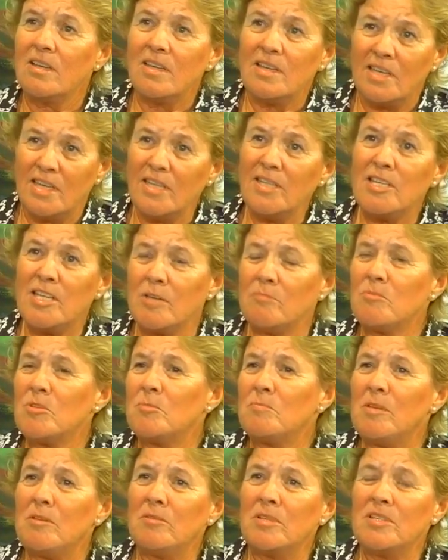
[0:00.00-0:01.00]
he tempts
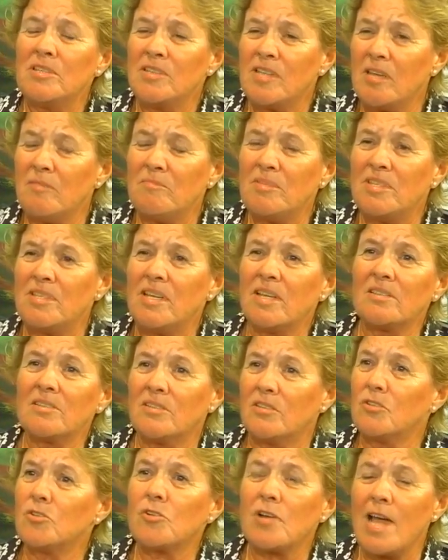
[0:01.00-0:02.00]
me with same sex
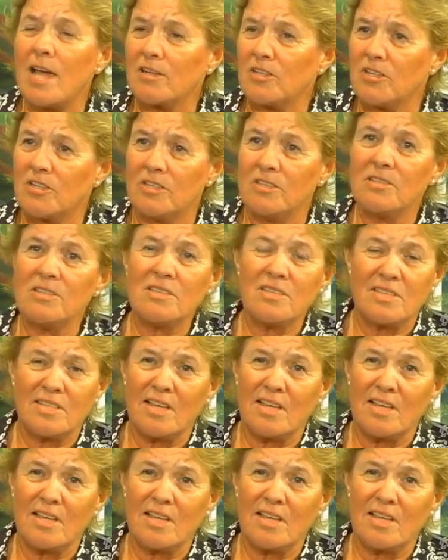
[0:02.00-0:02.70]
attractions.